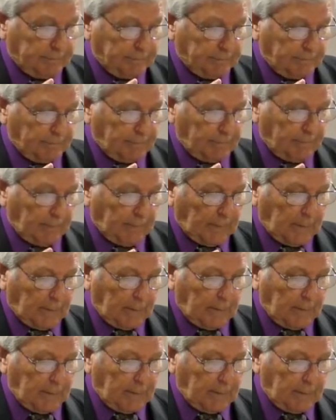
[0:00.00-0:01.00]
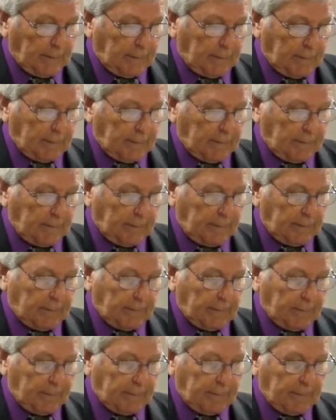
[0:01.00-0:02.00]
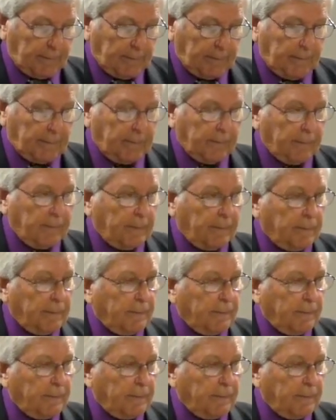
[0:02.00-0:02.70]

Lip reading: (silence)